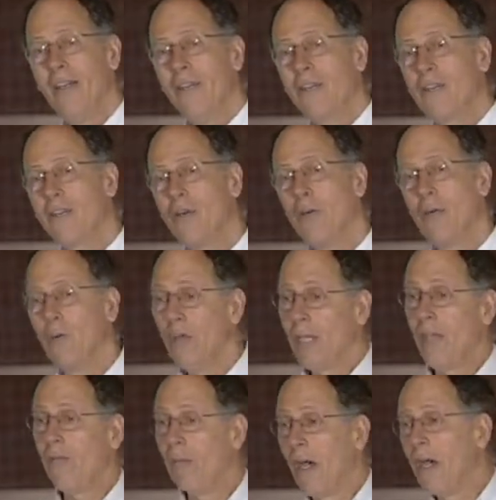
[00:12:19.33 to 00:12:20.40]
So we
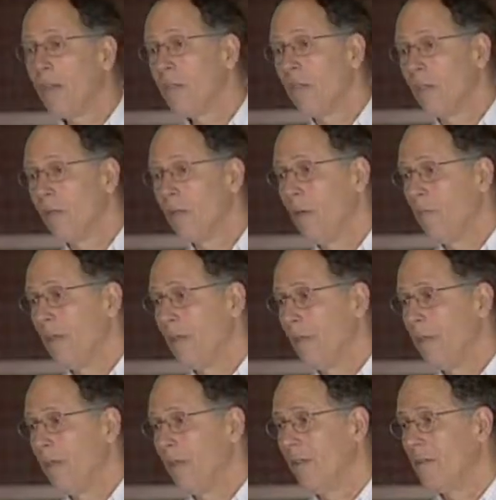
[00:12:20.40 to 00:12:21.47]
have monitoring equipment
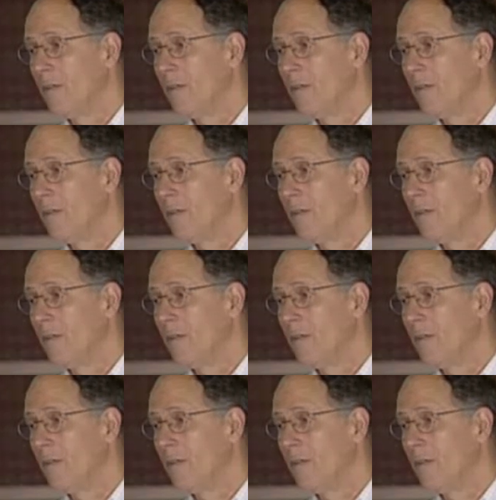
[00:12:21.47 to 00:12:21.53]
up here.